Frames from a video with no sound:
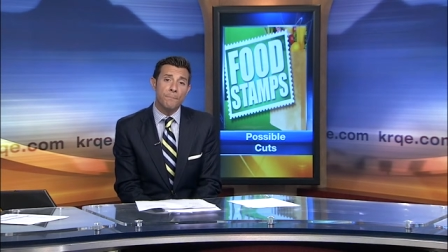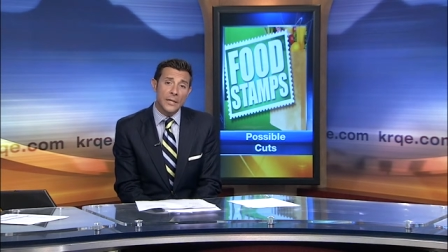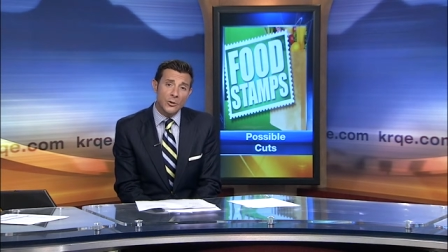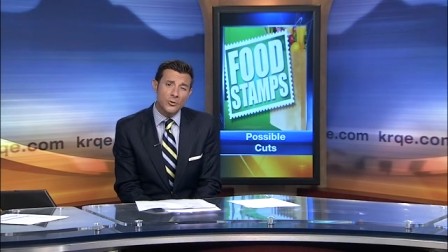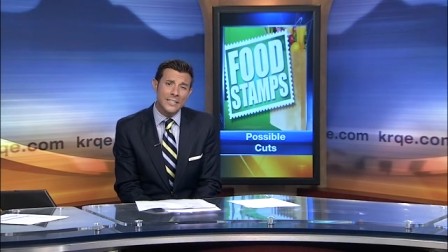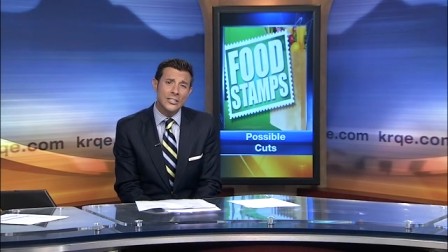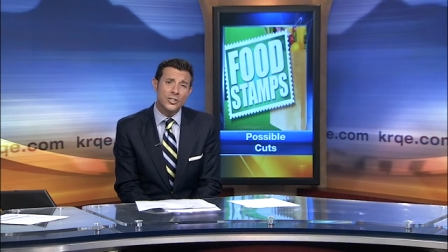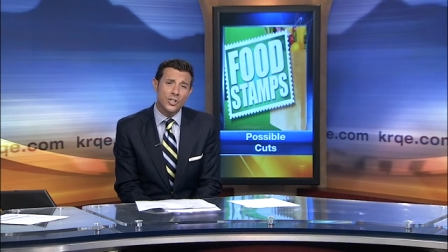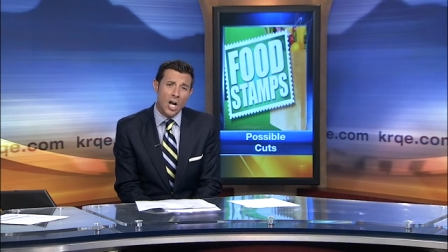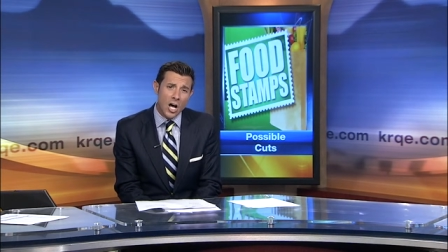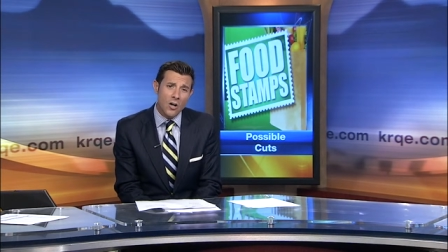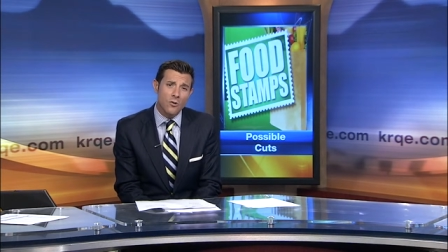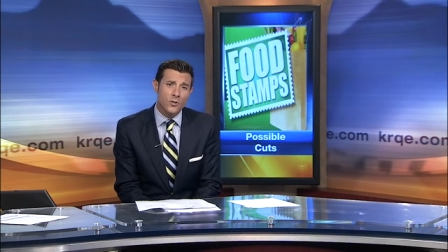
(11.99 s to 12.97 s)
billion
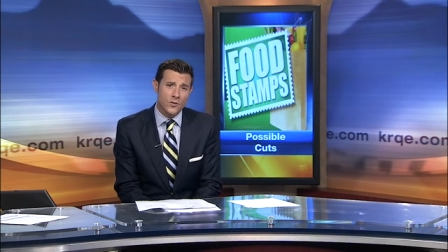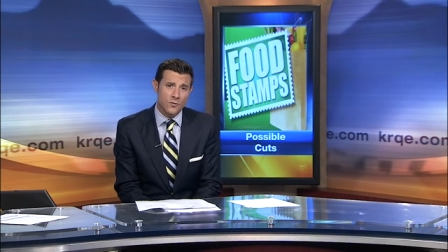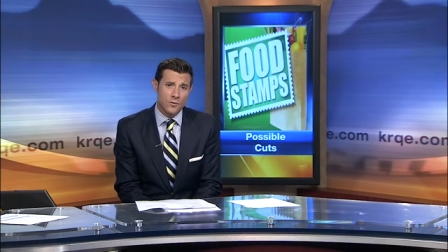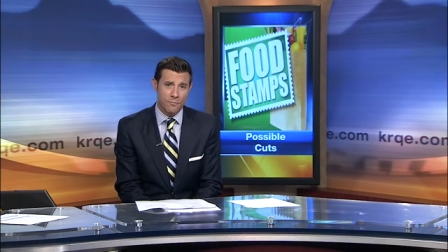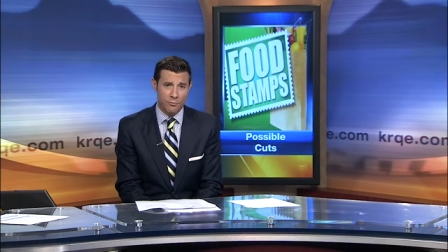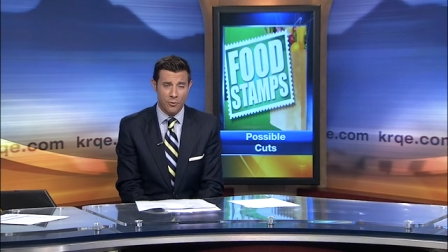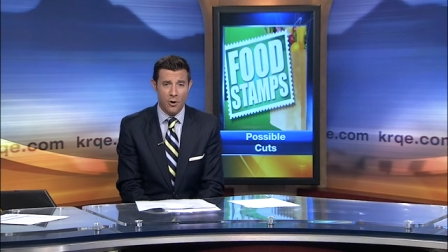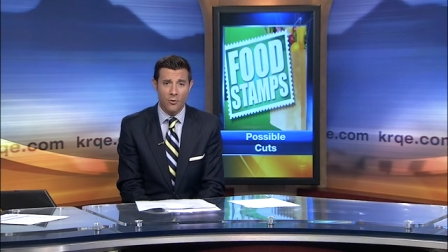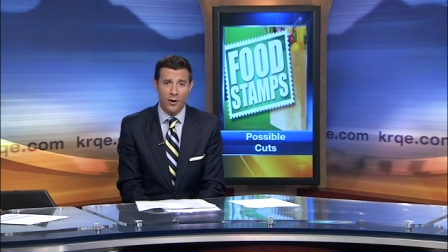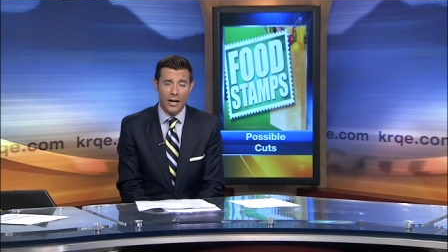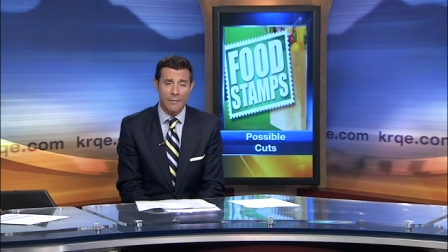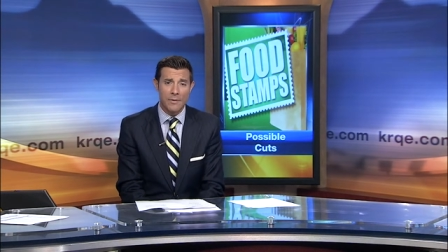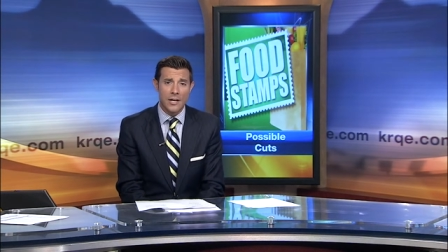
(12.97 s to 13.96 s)
from the
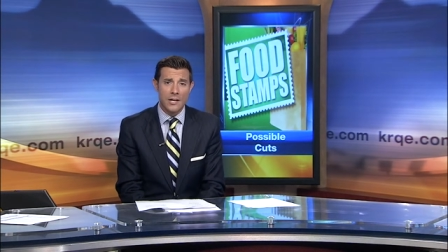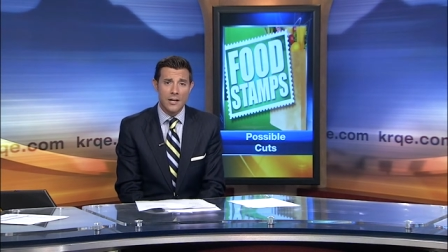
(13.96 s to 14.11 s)
program.